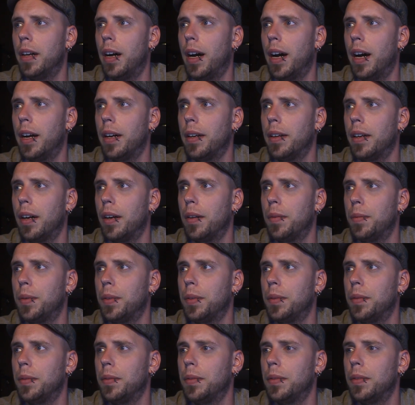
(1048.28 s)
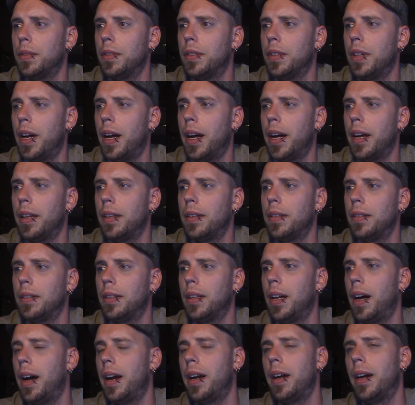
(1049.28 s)
I will not
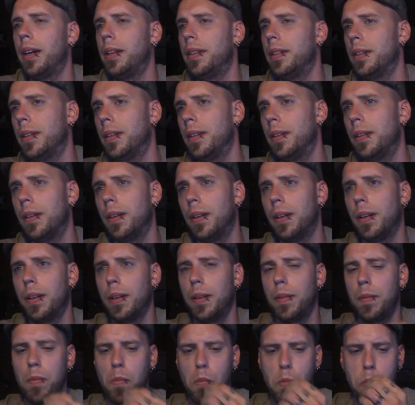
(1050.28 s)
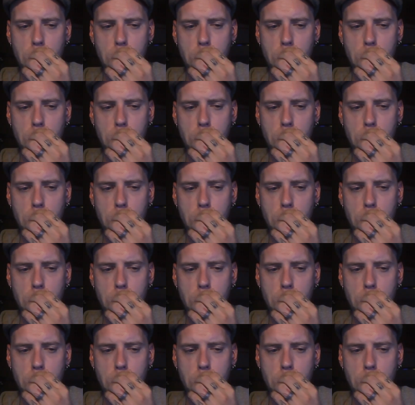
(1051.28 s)
lie, I did, and